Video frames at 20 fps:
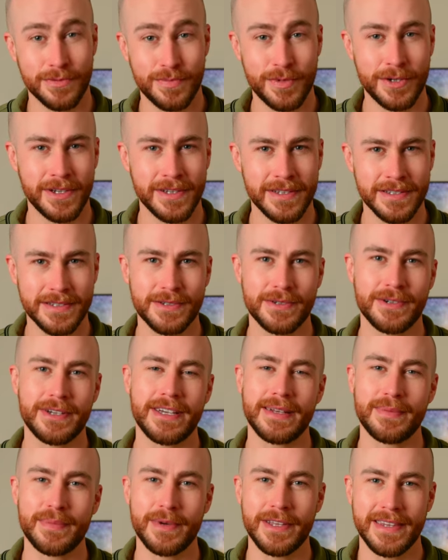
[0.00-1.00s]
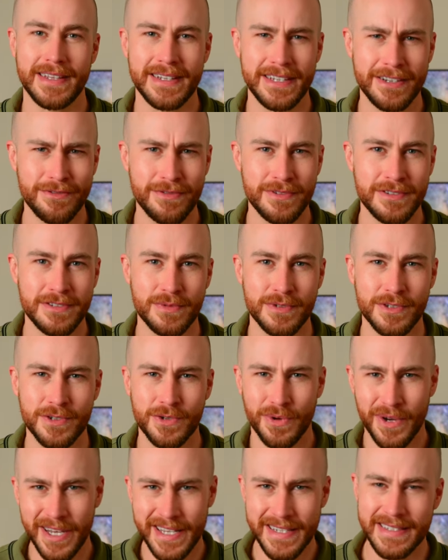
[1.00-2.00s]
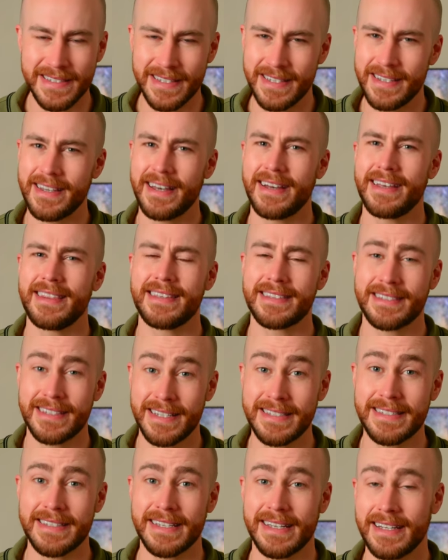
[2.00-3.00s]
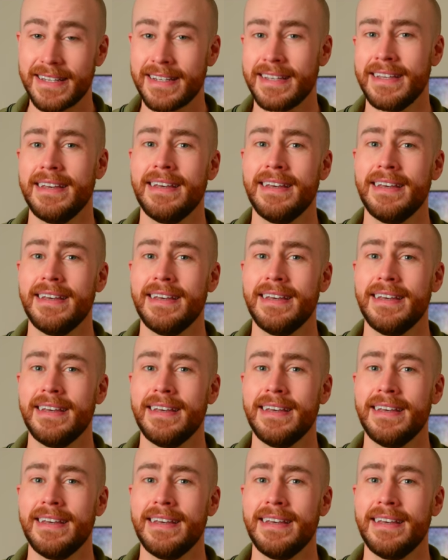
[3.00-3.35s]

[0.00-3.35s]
I'll put on the screen, but the difference was crazy in the sunset.